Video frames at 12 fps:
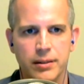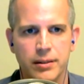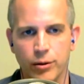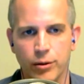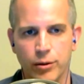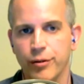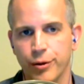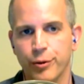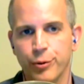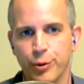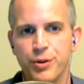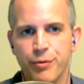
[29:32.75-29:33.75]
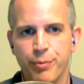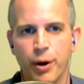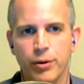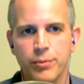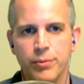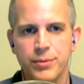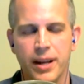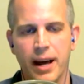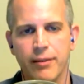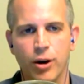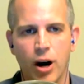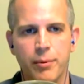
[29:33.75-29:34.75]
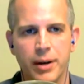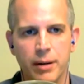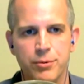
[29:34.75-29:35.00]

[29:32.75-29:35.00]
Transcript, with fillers: looking for groups of modems that have a common